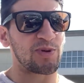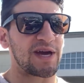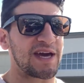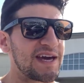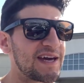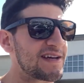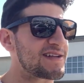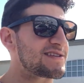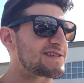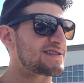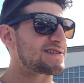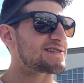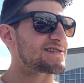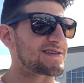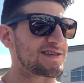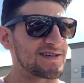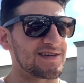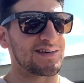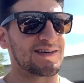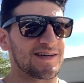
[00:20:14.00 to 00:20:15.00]
pants.
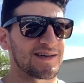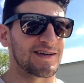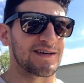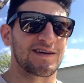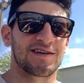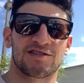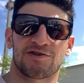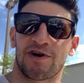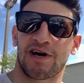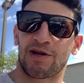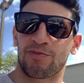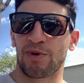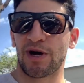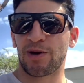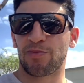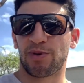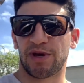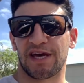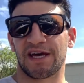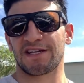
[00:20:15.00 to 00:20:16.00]
So I had to
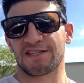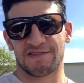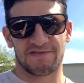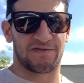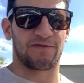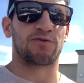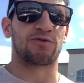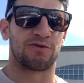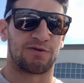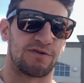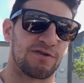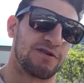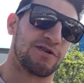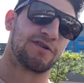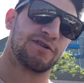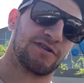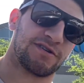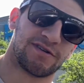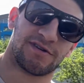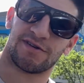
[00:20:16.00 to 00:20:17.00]
buy pants
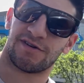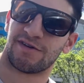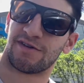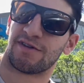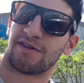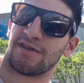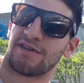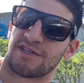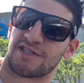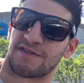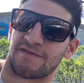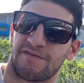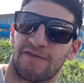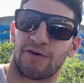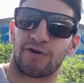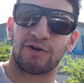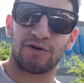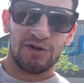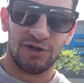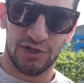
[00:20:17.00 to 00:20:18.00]
for this
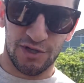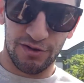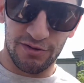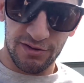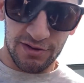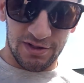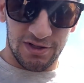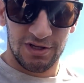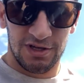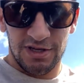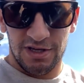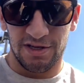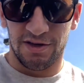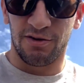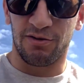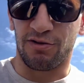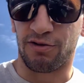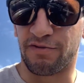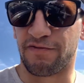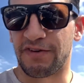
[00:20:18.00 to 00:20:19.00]
photo shoot,
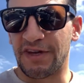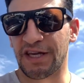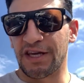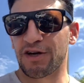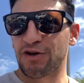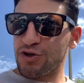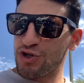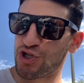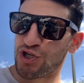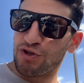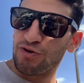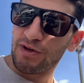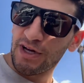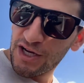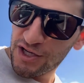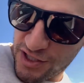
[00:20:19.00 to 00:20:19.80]
or video shoot, I